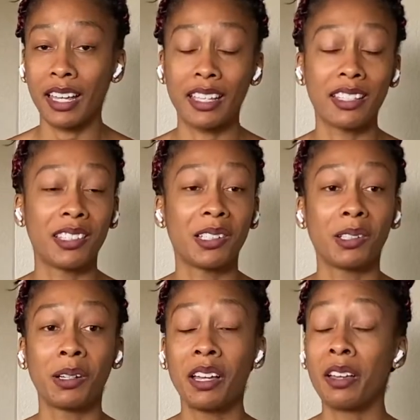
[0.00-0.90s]
still
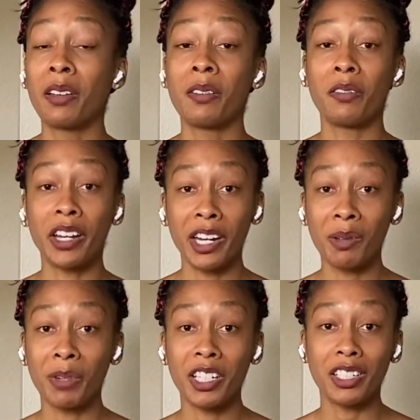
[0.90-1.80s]
very
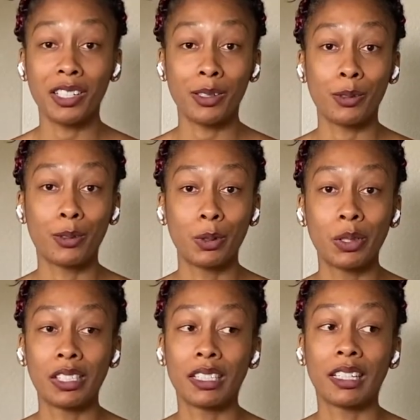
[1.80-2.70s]
much used.